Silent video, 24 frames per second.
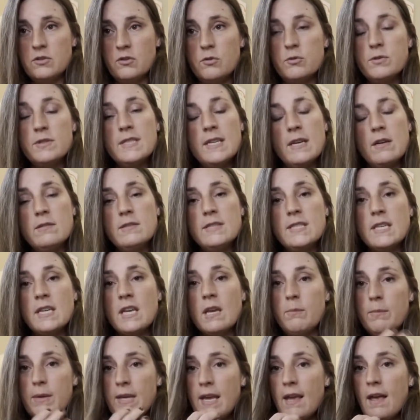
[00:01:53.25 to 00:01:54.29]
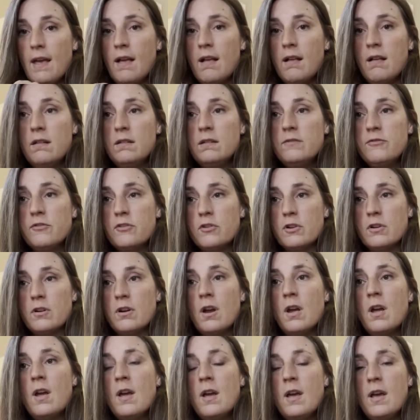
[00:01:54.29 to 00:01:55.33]
those sounds that can be held
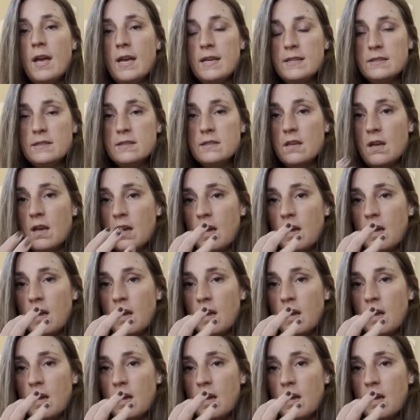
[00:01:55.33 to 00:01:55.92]
for as